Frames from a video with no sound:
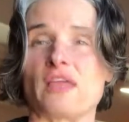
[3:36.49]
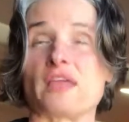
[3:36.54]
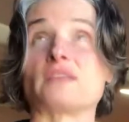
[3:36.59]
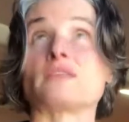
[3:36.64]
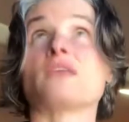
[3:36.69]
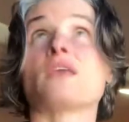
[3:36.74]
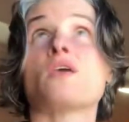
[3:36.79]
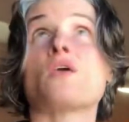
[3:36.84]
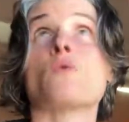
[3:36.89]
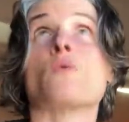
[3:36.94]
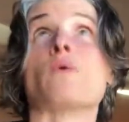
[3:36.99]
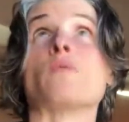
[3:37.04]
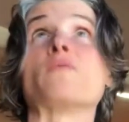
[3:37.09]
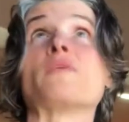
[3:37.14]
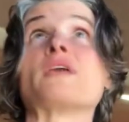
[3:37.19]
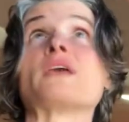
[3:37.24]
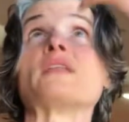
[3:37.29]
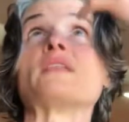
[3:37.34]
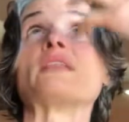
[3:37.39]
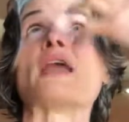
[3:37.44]
And when
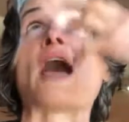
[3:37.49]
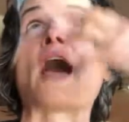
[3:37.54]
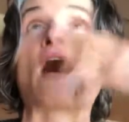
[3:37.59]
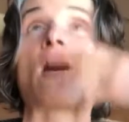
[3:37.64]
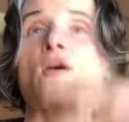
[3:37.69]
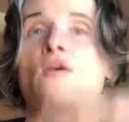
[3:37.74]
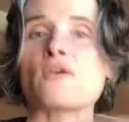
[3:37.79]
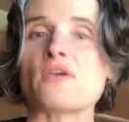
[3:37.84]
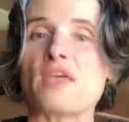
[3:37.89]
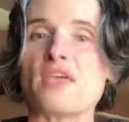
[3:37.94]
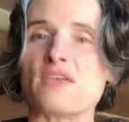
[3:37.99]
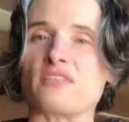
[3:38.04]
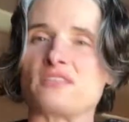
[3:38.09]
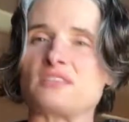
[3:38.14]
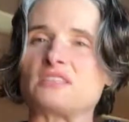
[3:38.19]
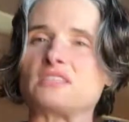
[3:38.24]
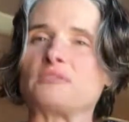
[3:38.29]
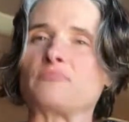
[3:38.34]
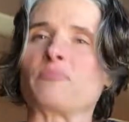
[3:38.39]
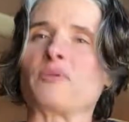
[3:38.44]
we allow
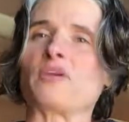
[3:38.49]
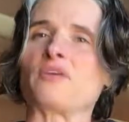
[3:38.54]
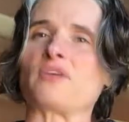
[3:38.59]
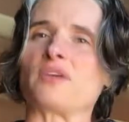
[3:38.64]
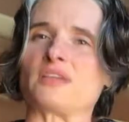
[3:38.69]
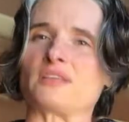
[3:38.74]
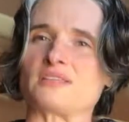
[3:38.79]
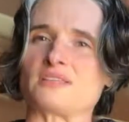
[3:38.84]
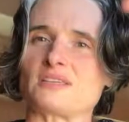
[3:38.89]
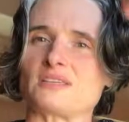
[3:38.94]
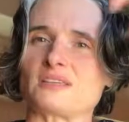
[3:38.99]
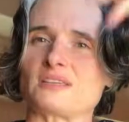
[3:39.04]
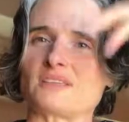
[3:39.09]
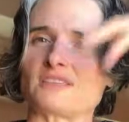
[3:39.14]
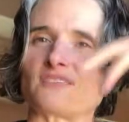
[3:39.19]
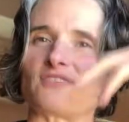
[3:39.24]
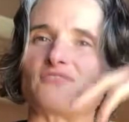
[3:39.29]
the spirit